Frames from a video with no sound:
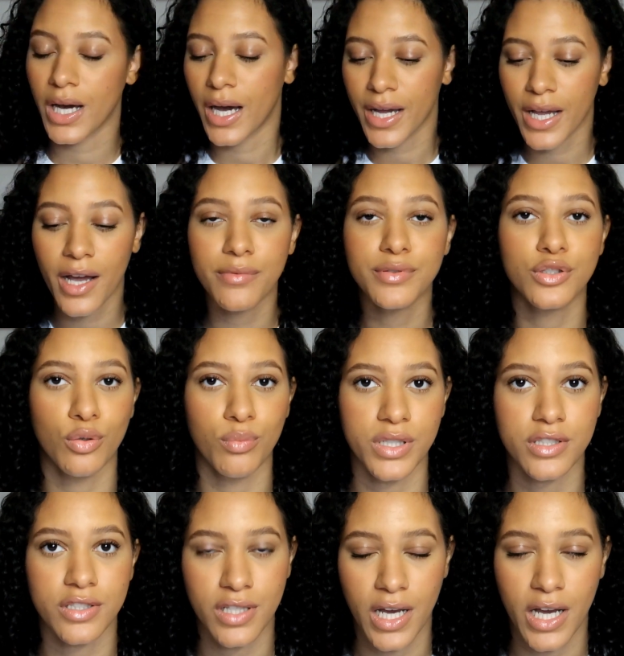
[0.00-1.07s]
I have so
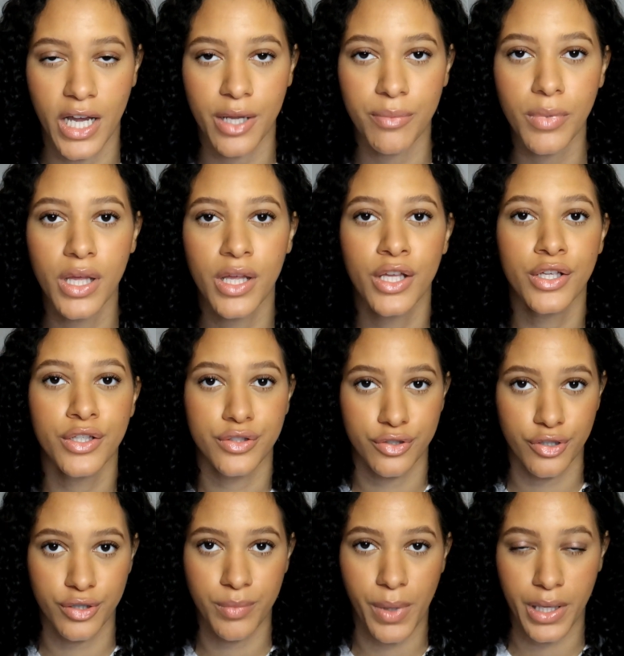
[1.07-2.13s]
much time
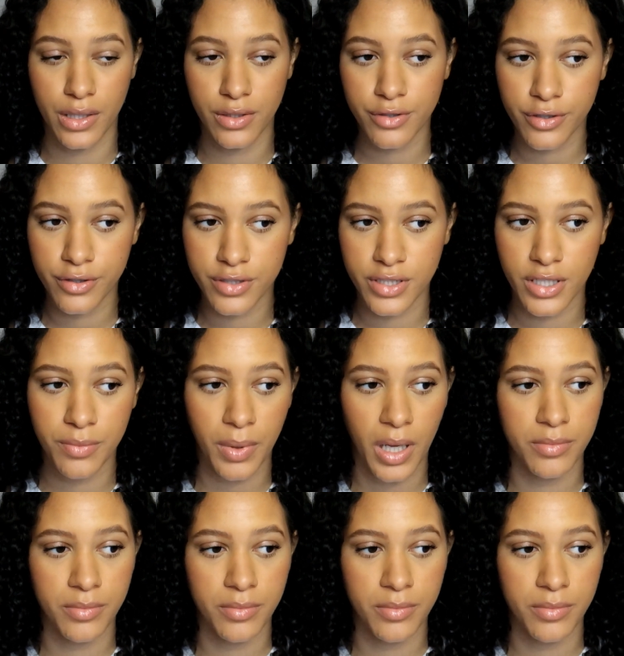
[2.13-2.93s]
during my internship.